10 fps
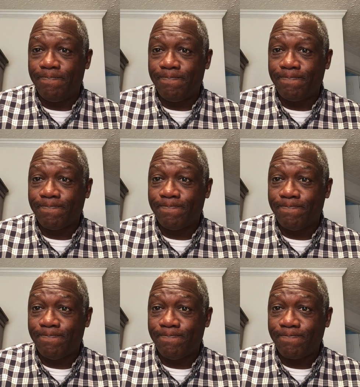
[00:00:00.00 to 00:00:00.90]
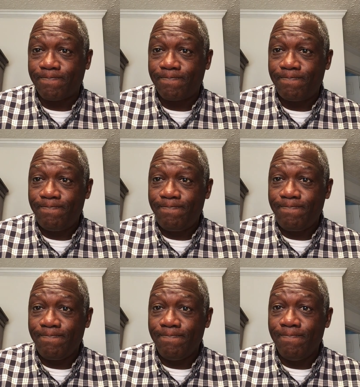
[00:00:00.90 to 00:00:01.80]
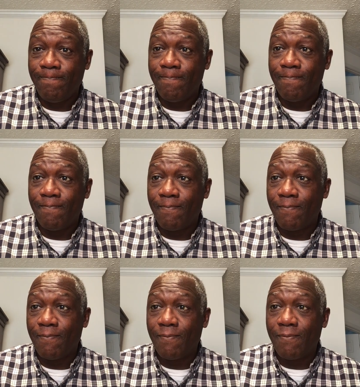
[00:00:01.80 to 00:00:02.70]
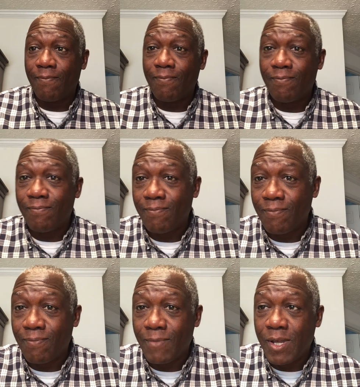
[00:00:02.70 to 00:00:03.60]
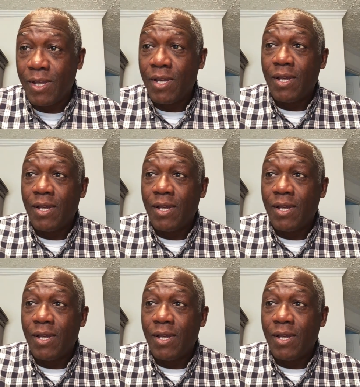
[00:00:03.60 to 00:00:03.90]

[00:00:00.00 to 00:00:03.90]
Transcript: Nothing is said.